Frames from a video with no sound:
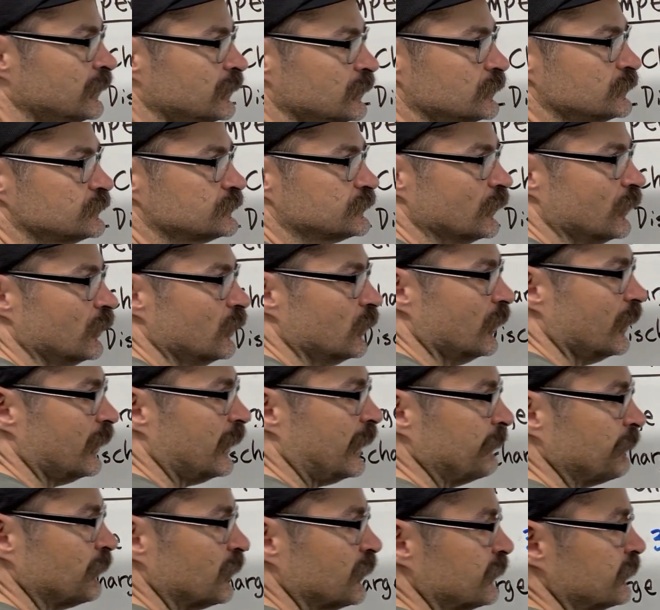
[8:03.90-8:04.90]
So
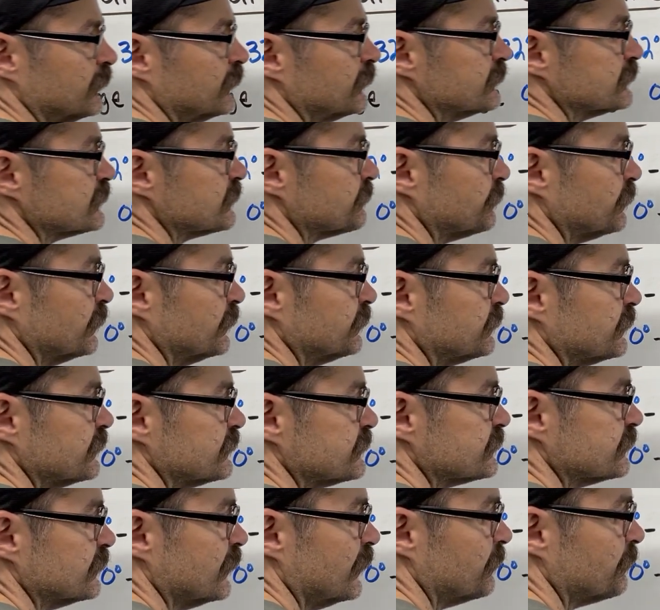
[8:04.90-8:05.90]
I'm going to split
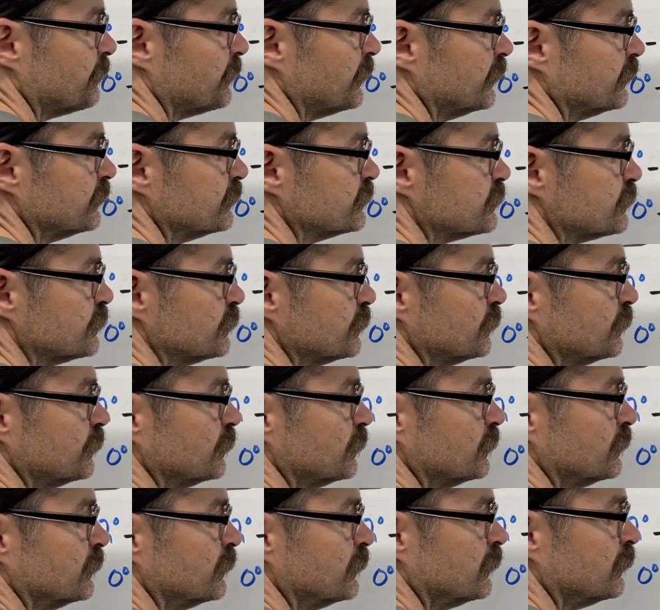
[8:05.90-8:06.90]
this up
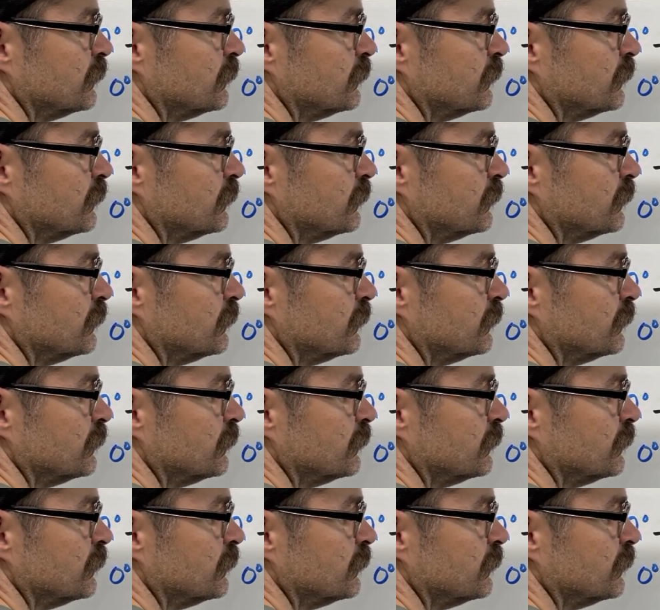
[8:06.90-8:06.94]
into